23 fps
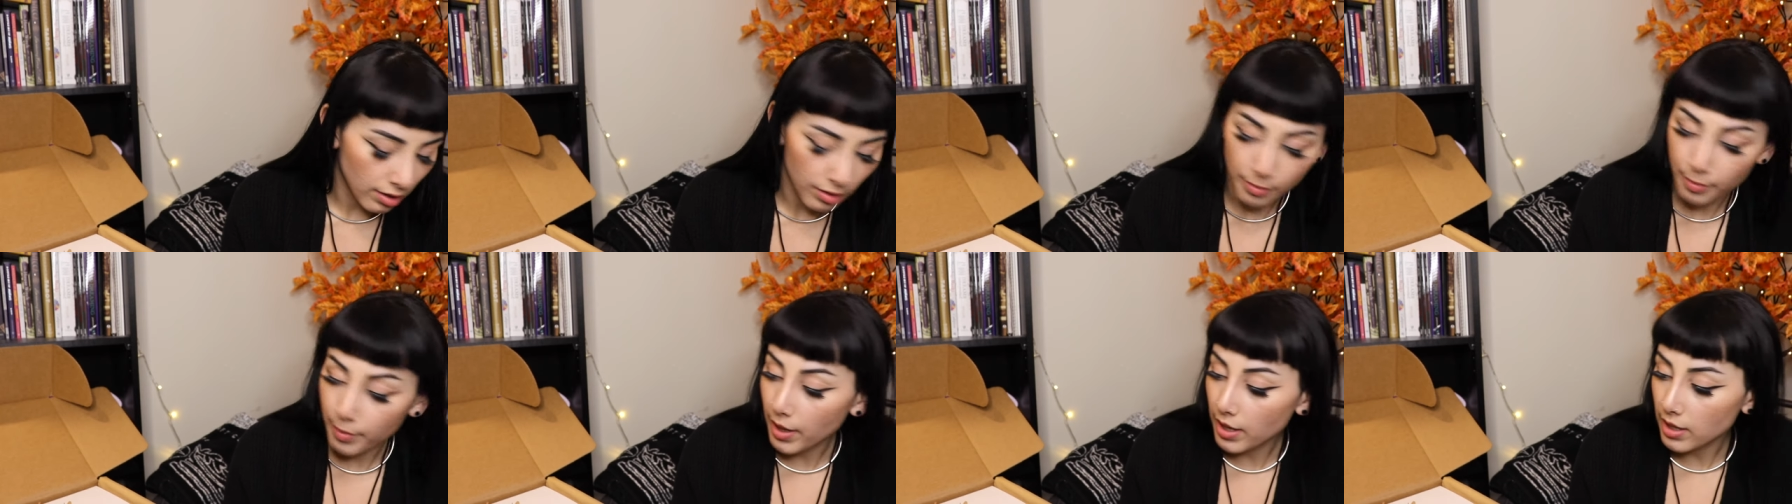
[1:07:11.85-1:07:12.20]

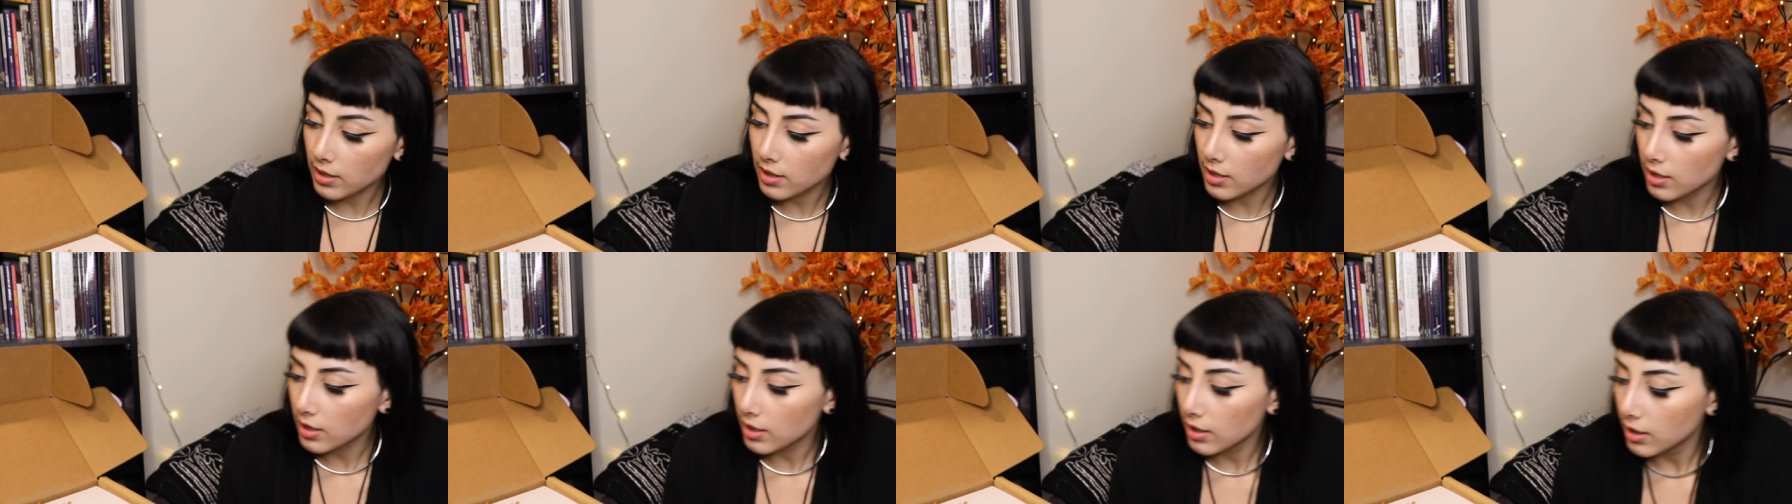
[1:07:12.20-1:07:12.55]

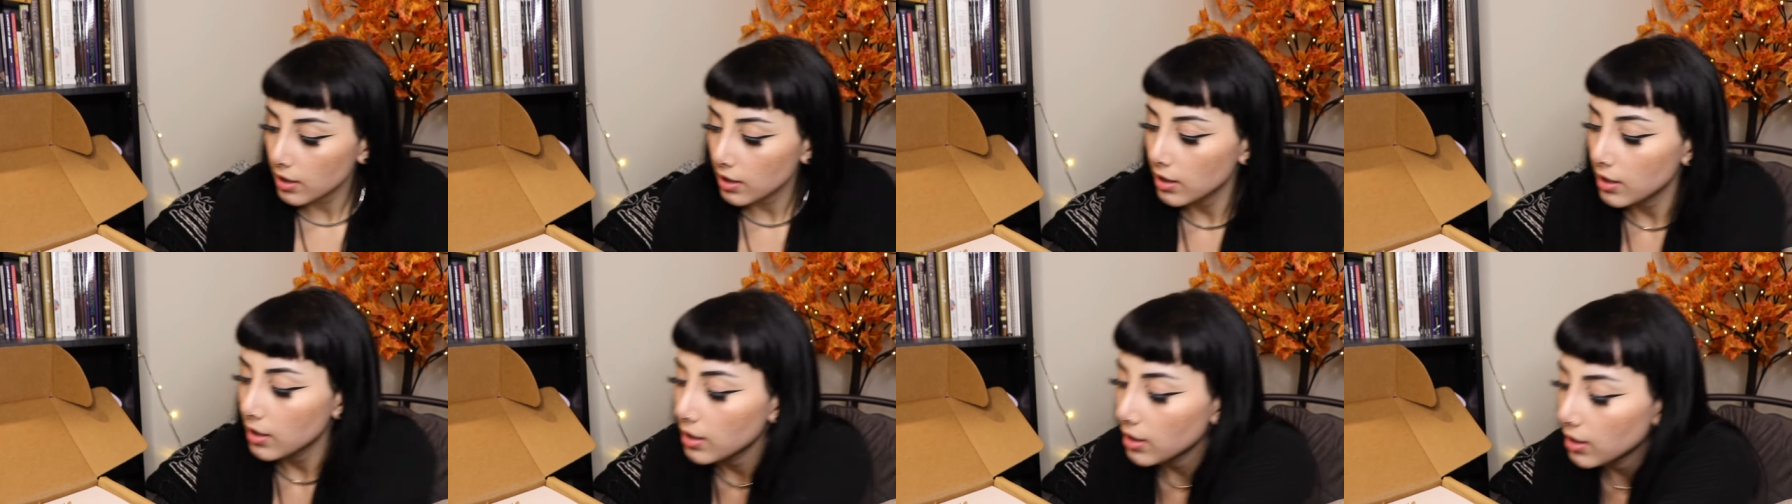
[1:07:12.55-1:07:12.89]
meant.
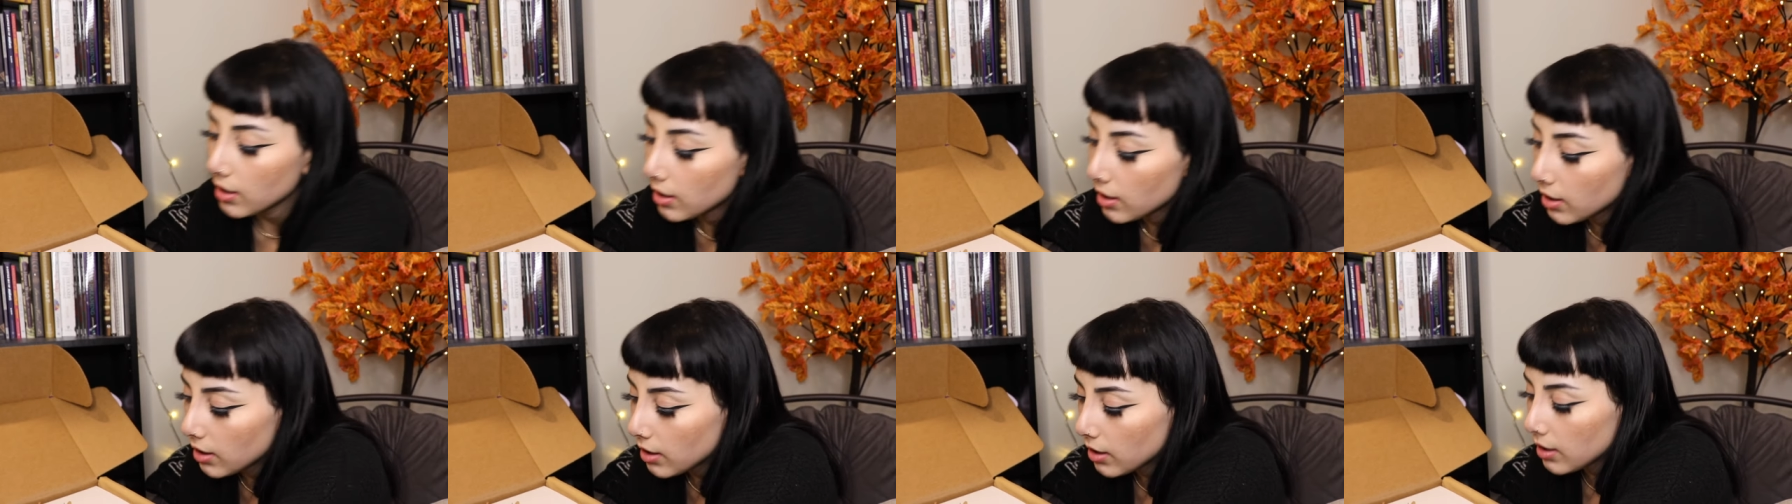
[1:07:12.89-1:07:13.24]

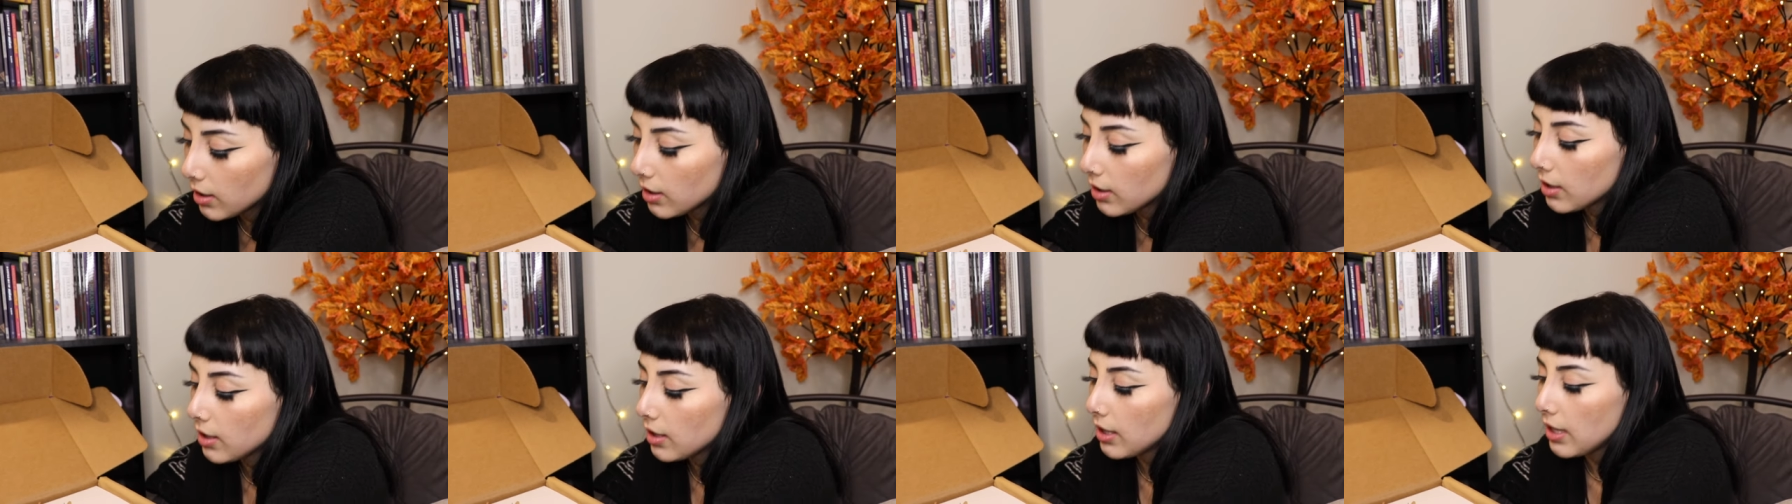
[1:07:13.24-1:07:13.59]

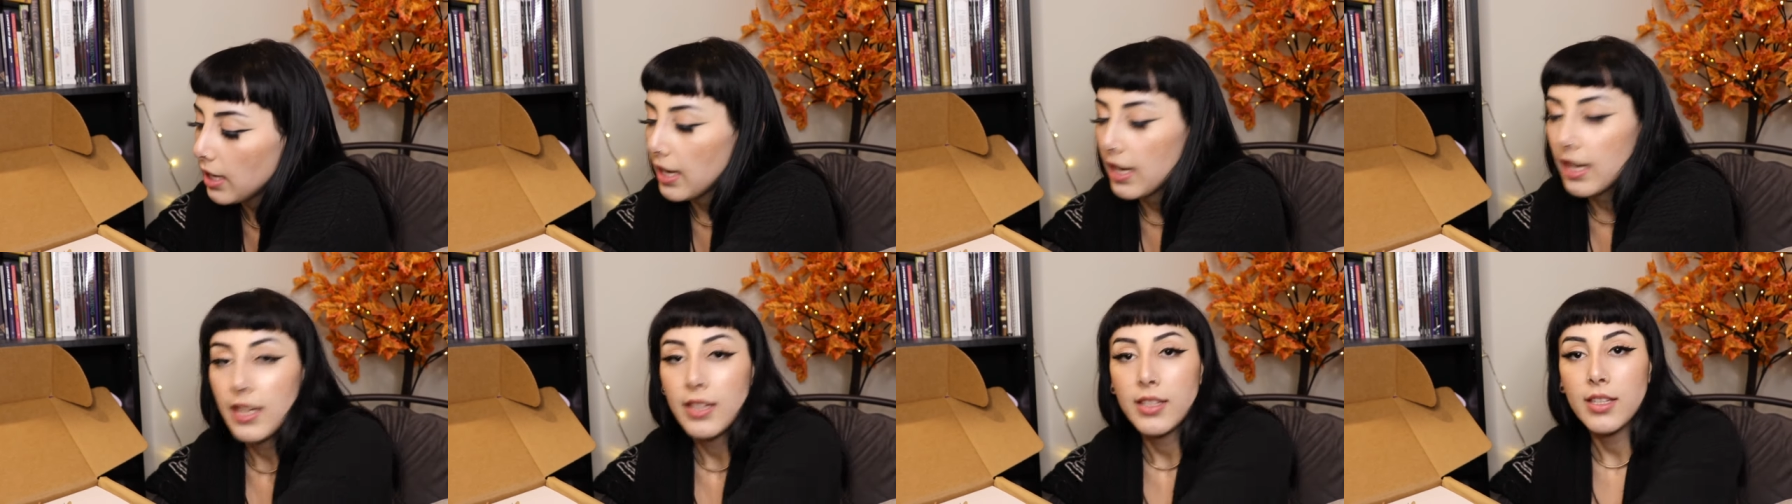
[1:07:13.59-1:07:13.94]

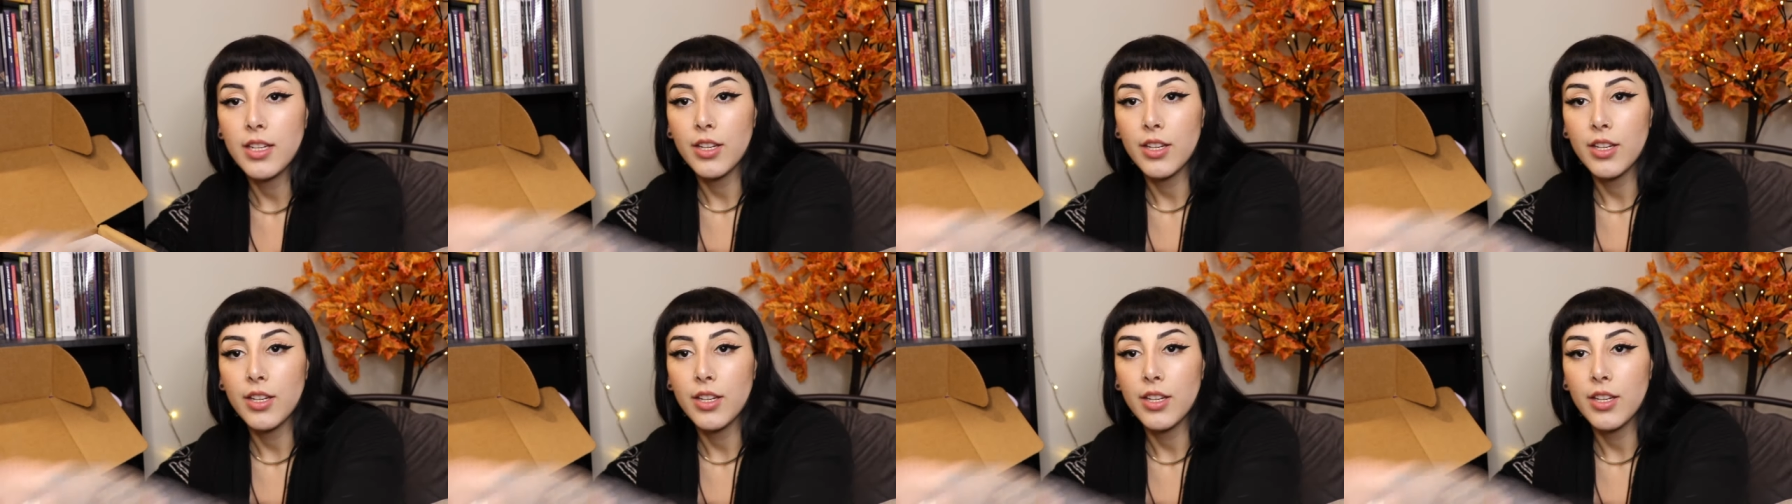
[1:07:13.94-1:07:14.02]
And